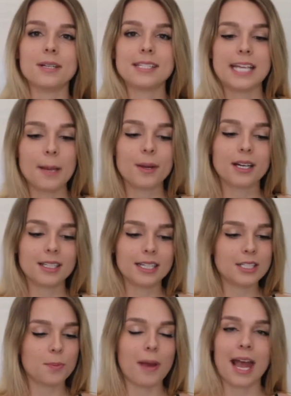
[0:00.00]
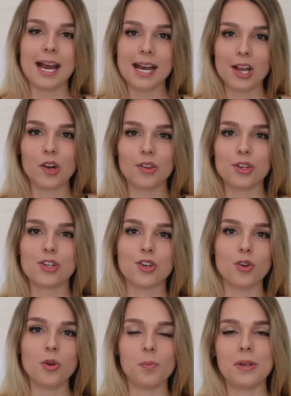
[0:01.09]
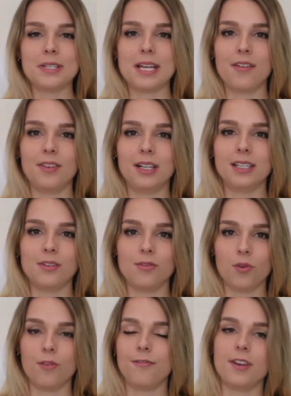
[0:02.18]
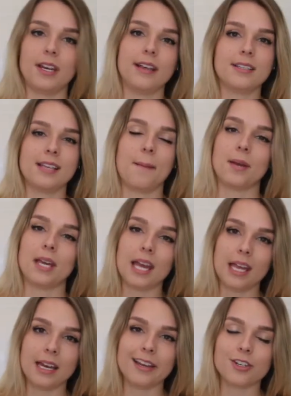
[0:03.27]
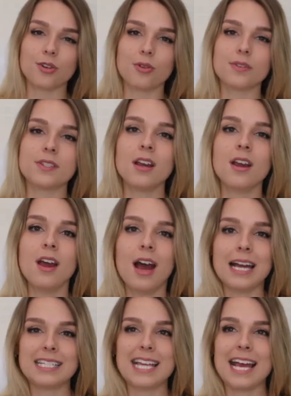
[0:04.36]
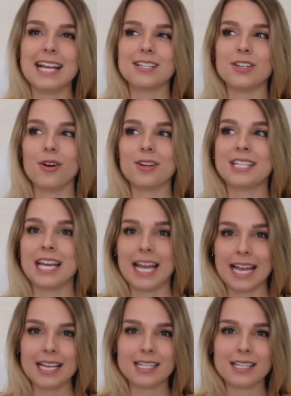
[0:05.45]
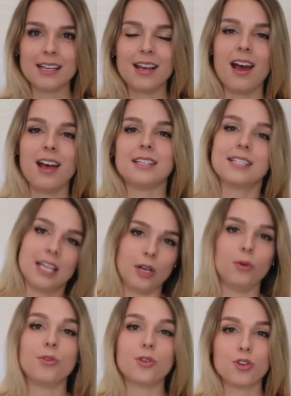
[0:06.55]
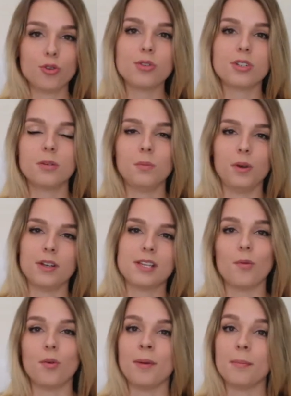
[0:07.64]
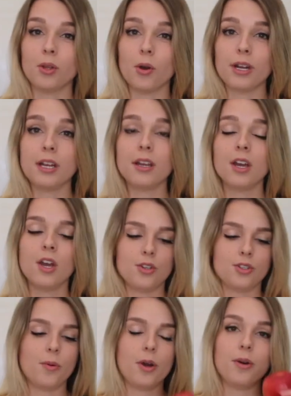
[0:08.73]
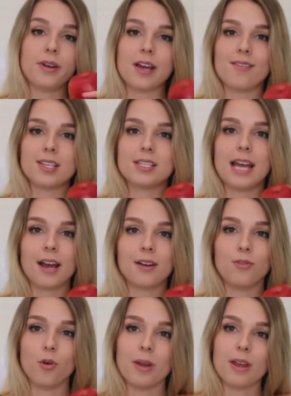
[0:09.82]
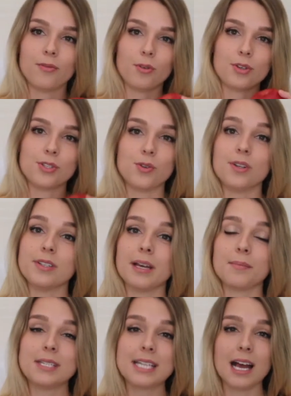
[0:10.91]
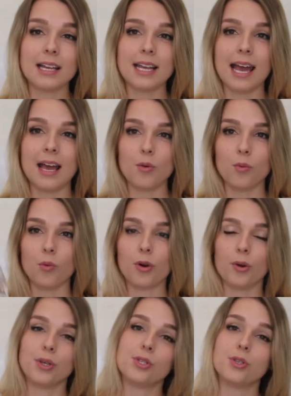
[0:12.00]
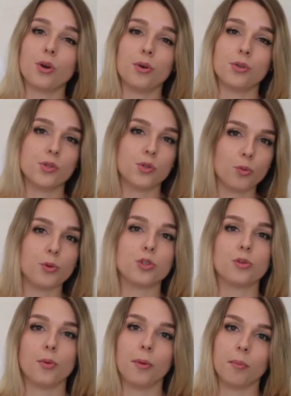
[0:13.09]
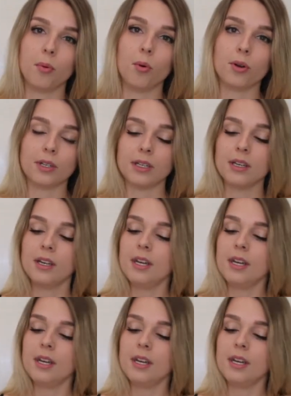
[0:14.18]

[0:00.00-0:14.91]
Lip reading: Typically, depending on the shoot, but definitely for fitness and bikini shoots, I tend not to eat until the shoot because I will be bloated. So I always have a snack for me for as soon as I'm done, and water is so super duper important.